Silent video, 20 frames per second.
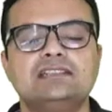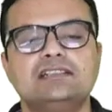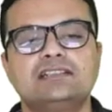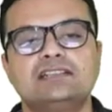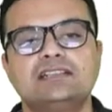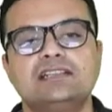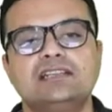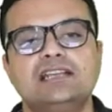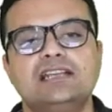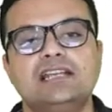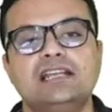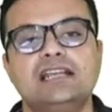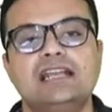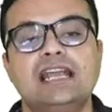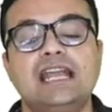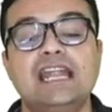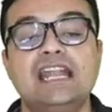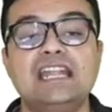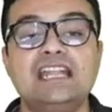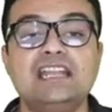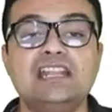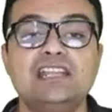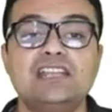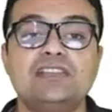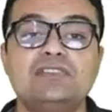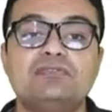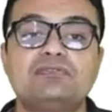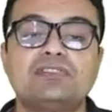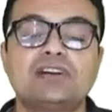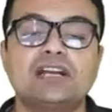color, and
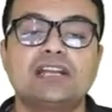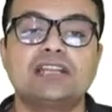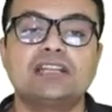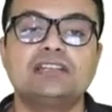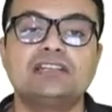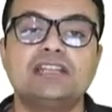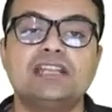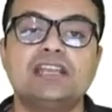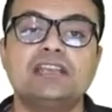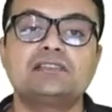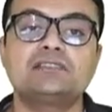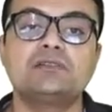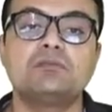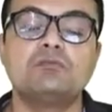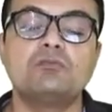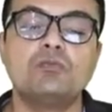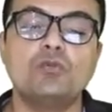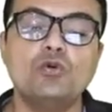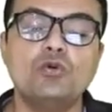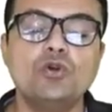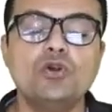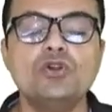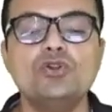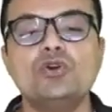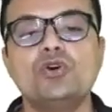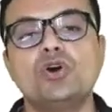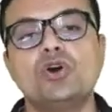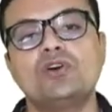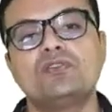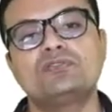if I take the mode
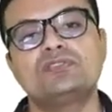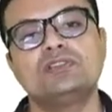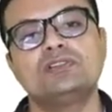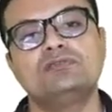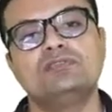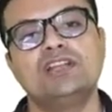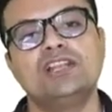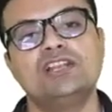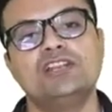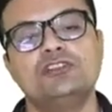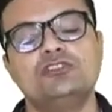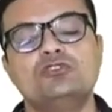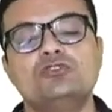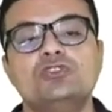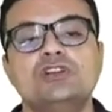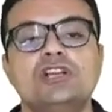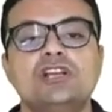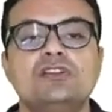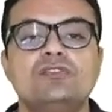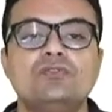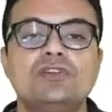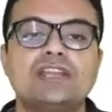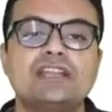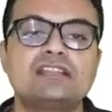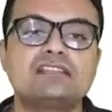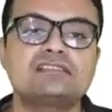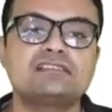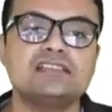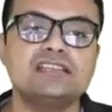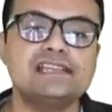of the value, we
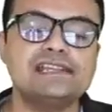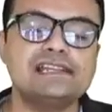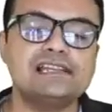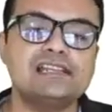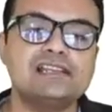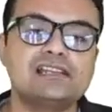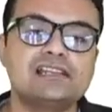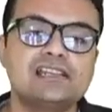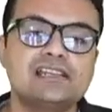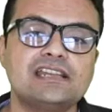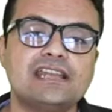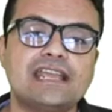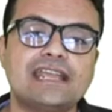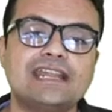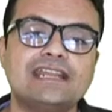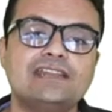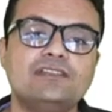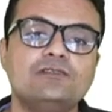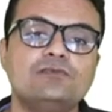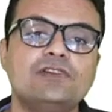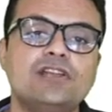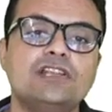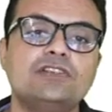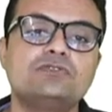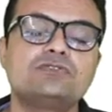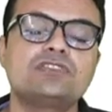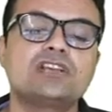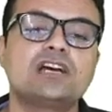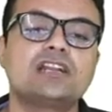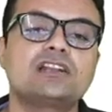can see clearly negative
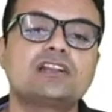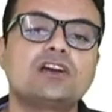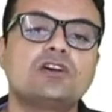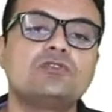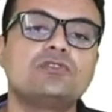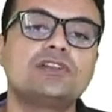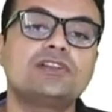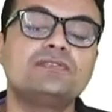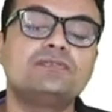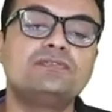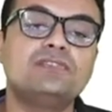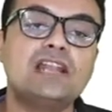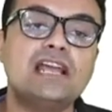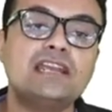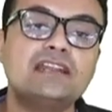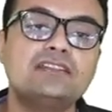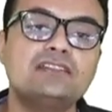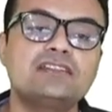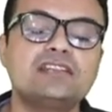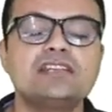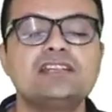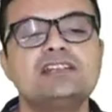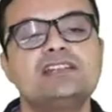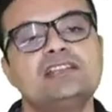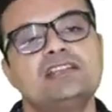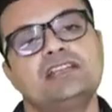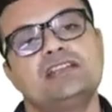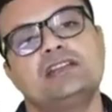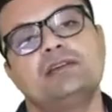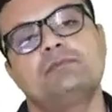values are now reflected
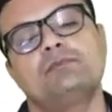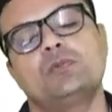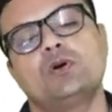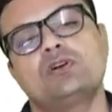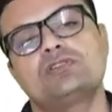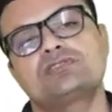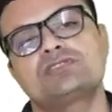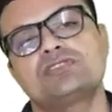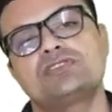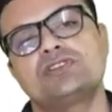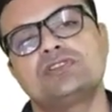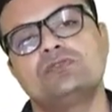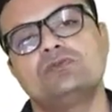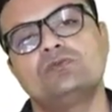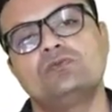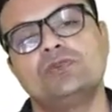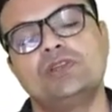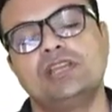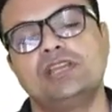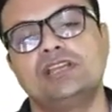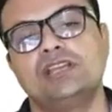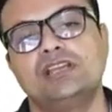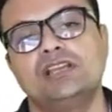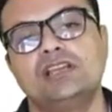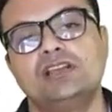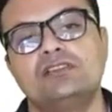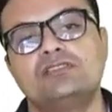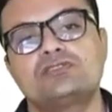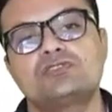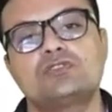in a positive way.
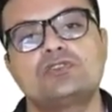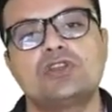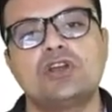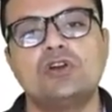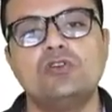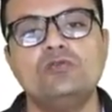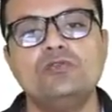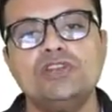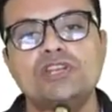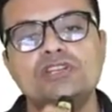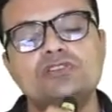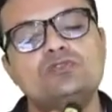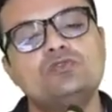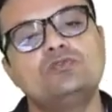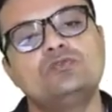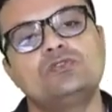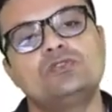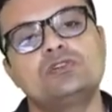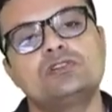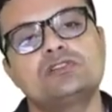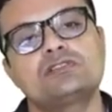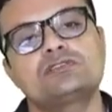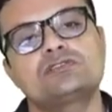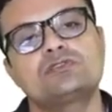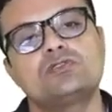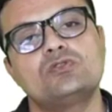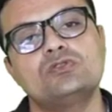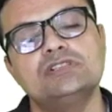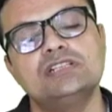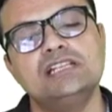So now we need to focus
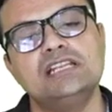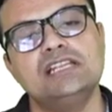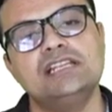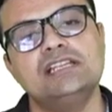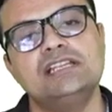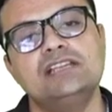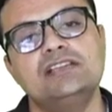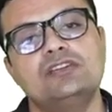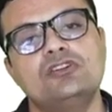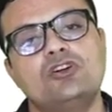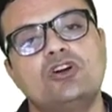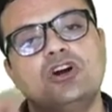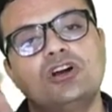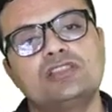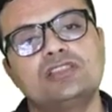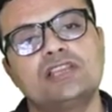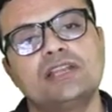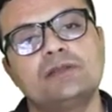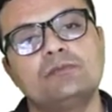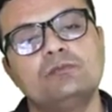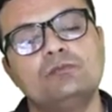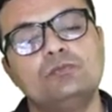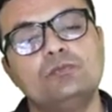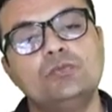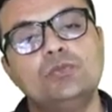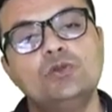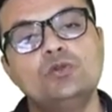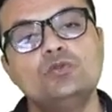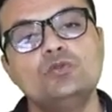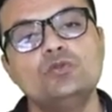only on that
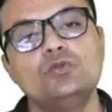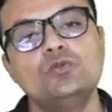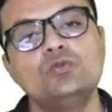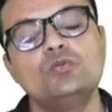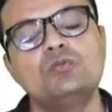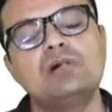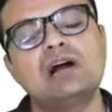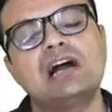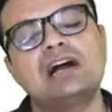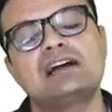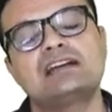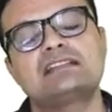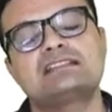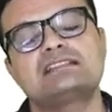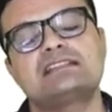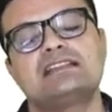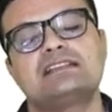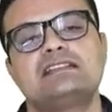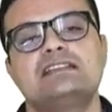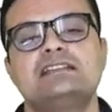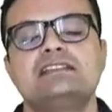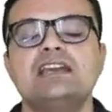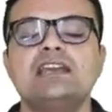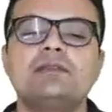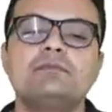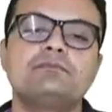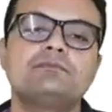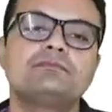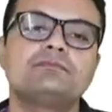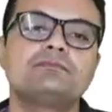blue bars at a
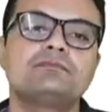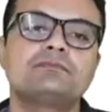time.